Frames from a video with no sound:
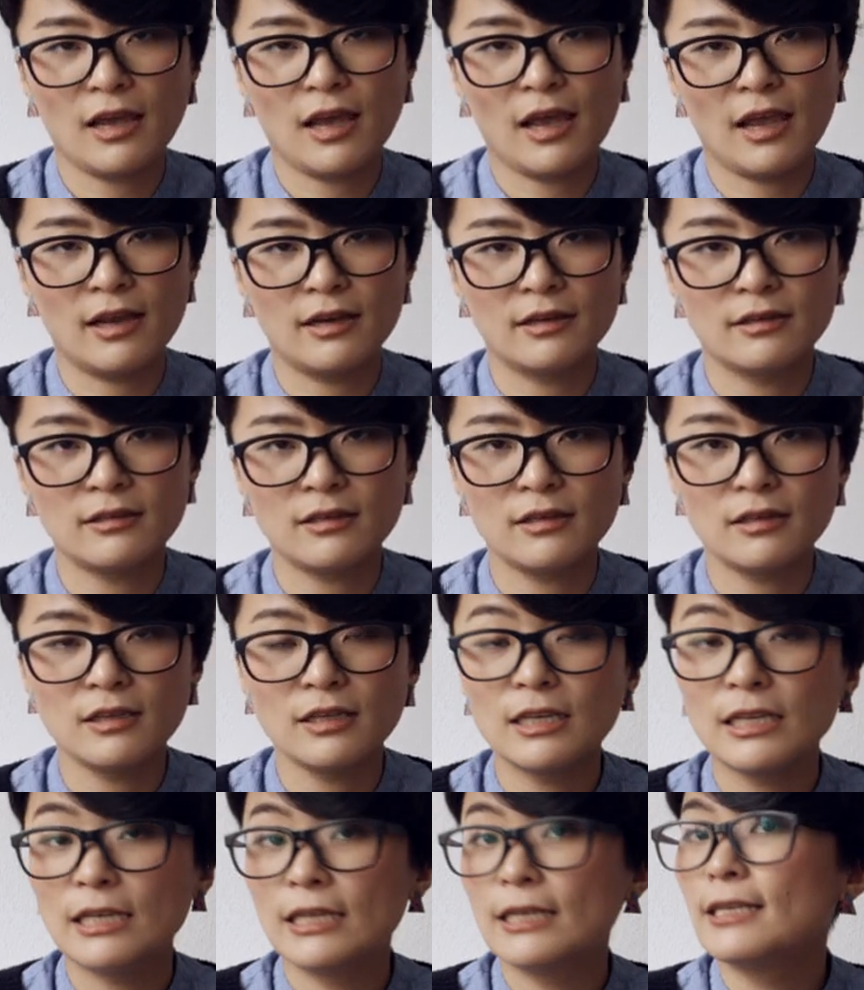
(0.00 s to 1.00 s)
and
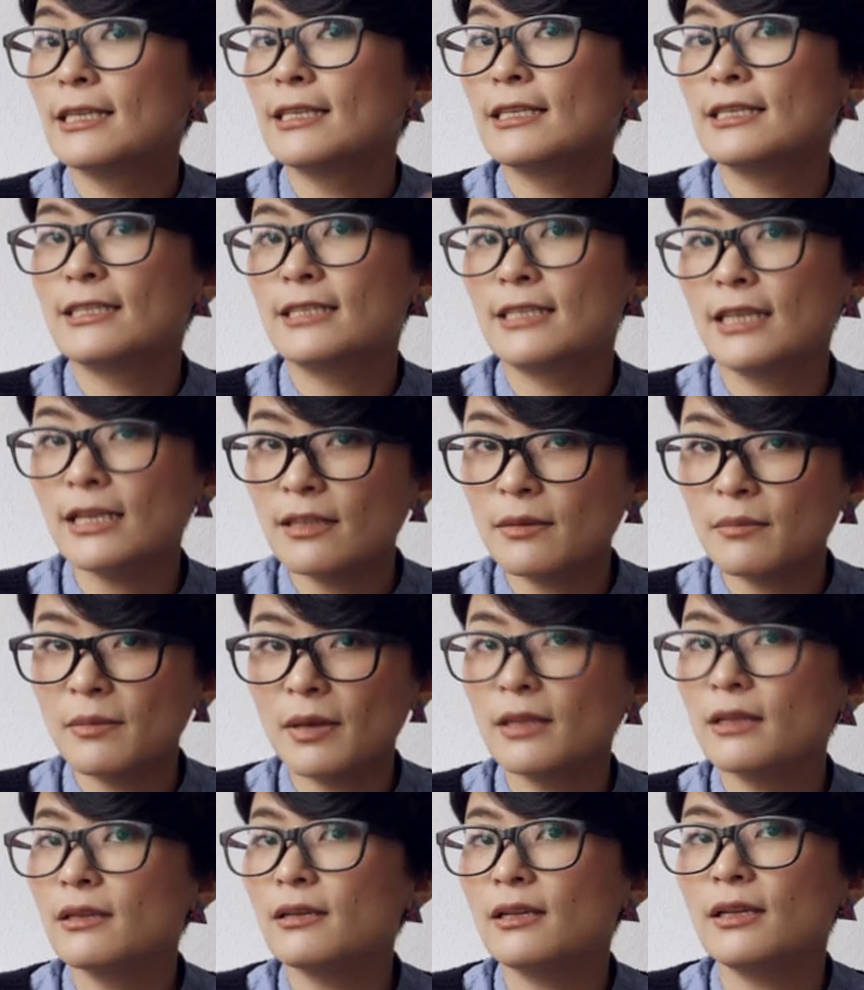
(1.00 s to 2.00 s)
sing the
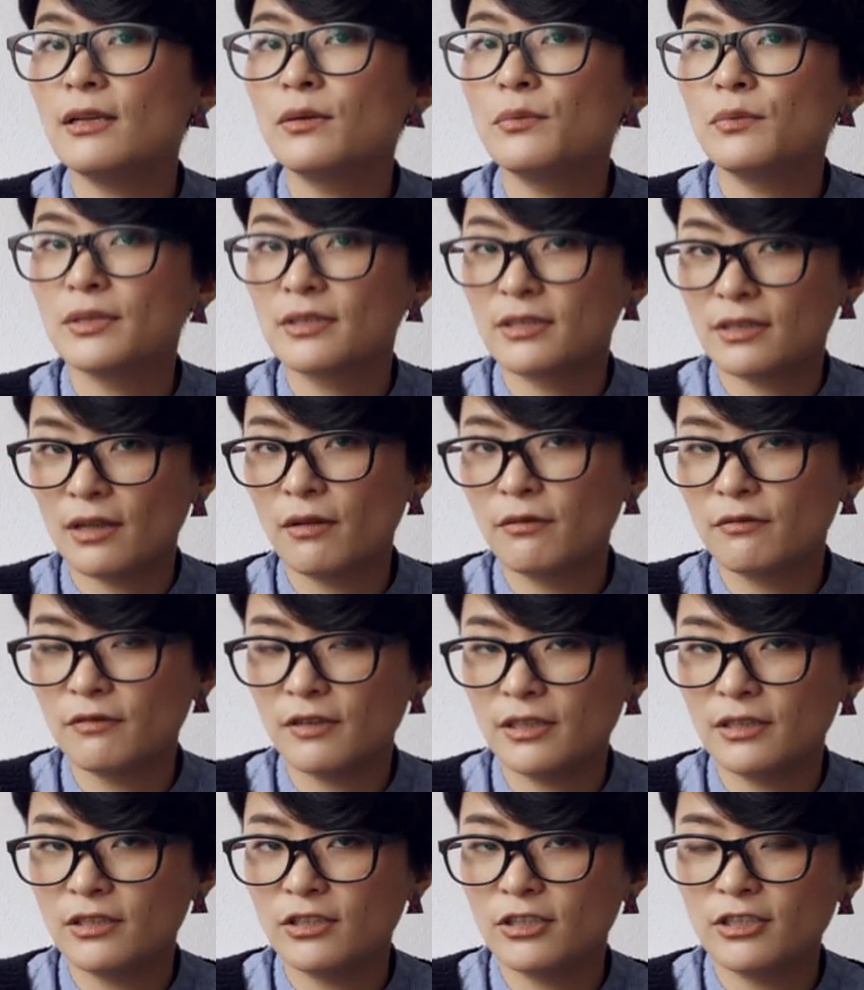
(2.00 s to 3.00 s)
melody with
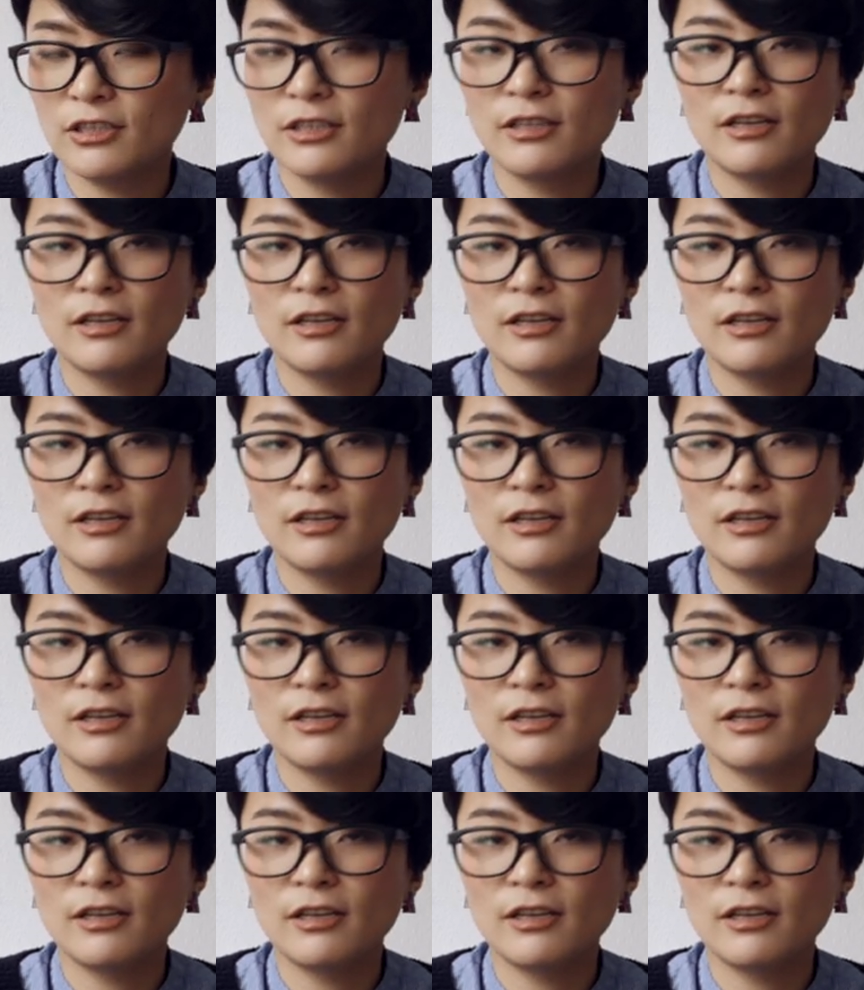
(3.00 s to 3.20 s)
solfège